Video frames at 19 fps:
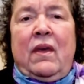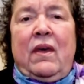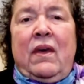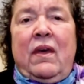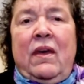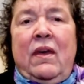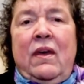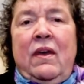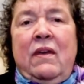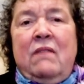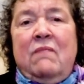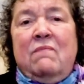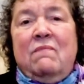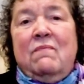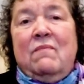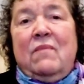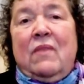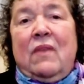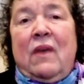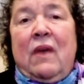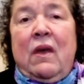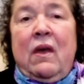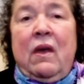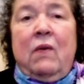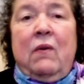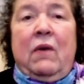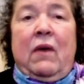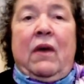And
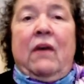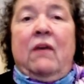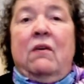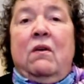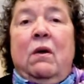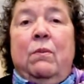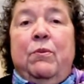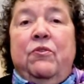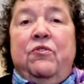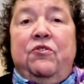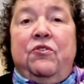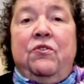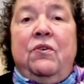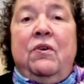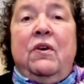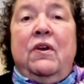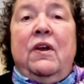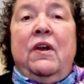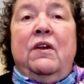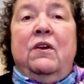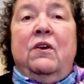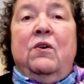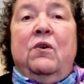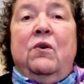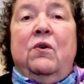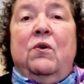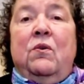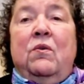I had an opportunity to
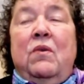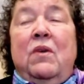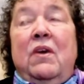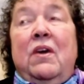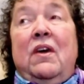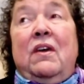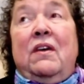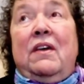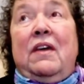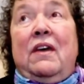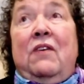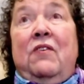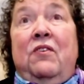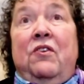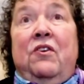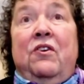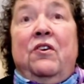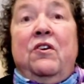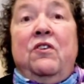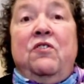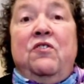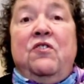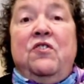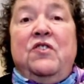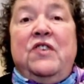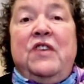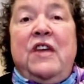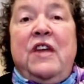go down to
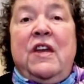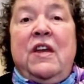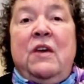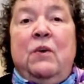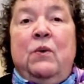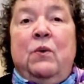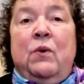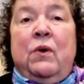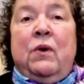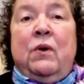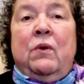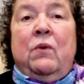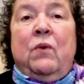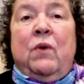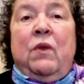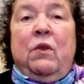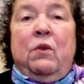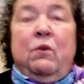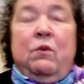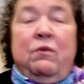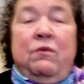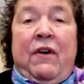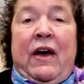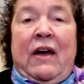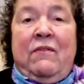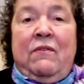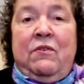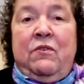Argentina where one of the
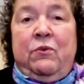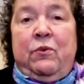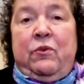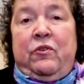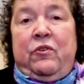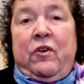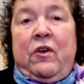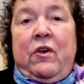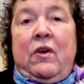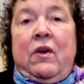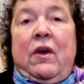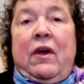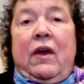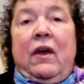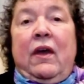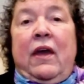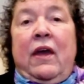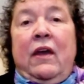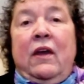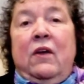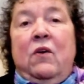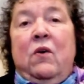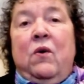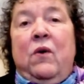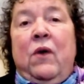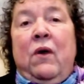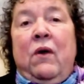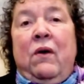revivals was
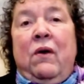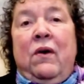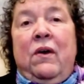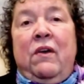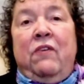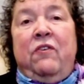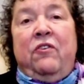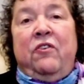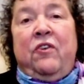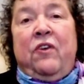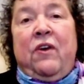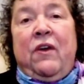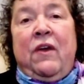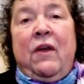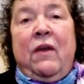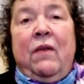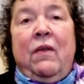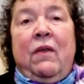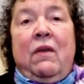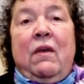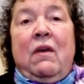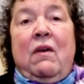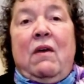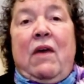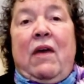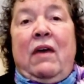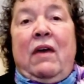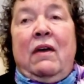going on and starting.
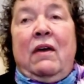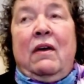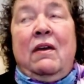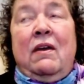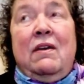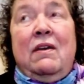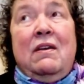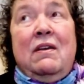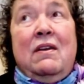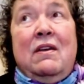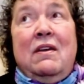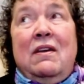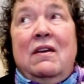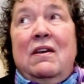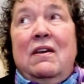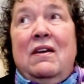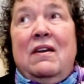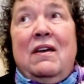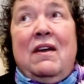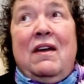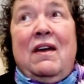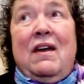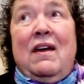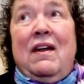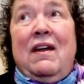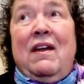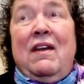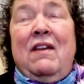And,
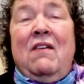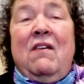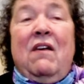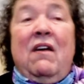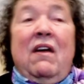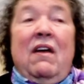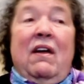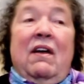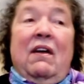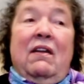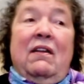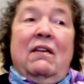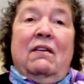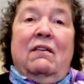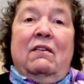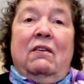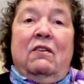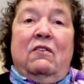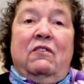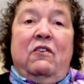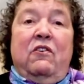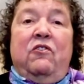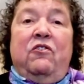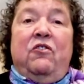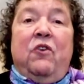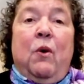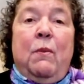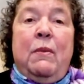you know, I see
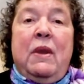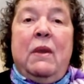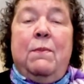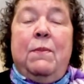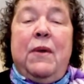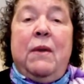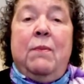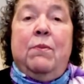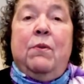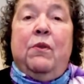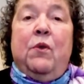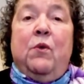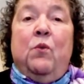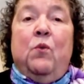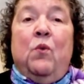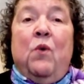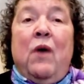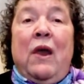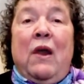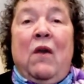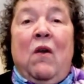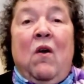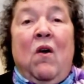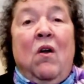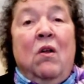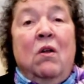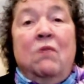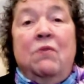so many people that run
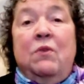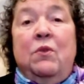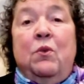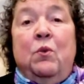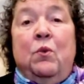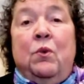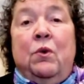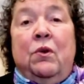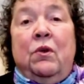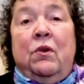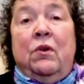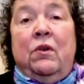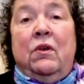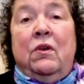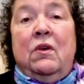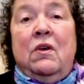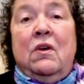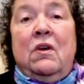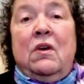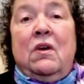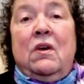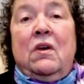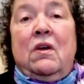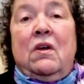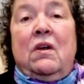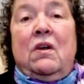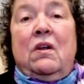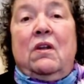all over the world
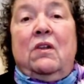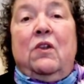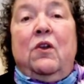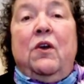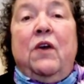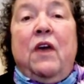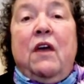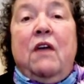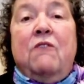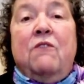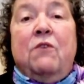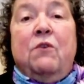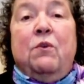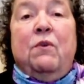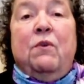looking for